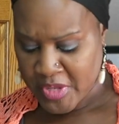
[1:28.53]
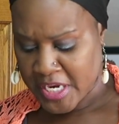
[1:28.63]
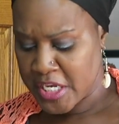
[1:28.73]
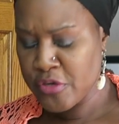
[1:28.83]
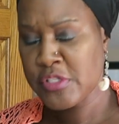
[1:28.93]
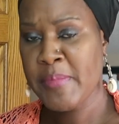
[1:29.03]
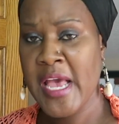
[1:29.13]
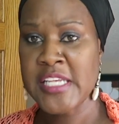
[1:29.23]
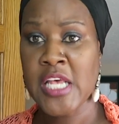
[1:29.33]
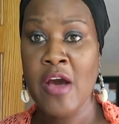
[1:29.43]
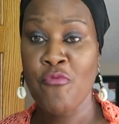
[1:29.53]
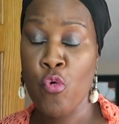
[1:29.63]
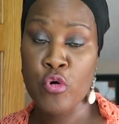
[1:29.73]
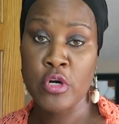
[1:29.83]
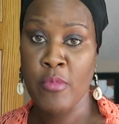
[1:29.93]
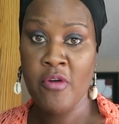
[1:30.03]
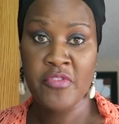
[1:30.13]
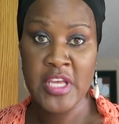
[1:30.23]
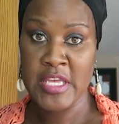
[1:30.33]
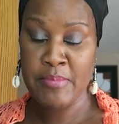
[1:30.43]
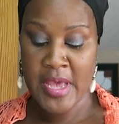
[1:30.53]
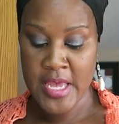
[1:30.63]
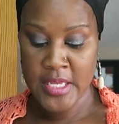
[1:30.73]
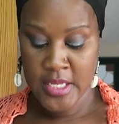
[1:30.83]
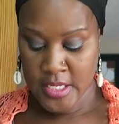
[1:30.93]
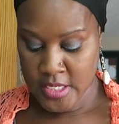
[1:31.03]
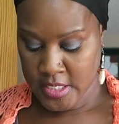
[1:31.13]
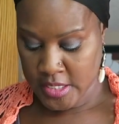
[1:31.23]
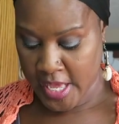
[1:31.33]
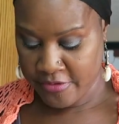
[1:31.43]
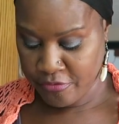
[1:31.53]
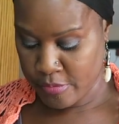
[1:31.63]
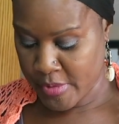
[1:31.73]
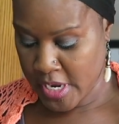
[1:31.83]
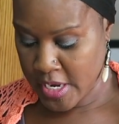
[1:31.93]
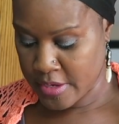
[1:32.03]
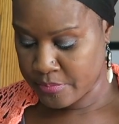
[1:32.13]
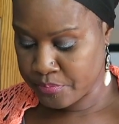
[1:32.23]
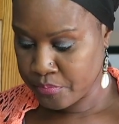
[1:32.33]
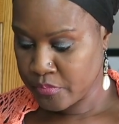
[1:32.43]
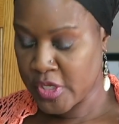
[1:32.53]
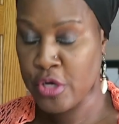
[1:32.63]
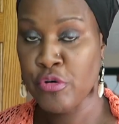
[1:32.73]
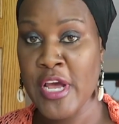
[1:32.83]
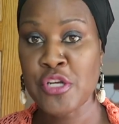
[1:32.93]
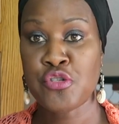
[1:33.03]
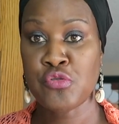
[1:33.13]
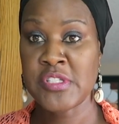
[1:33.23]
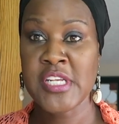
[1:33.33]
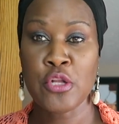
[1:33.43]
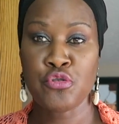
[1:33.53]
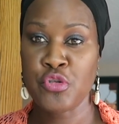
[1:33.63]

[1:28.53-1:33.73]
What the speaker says: in years past I've ordered them off eBay, like from international sellers.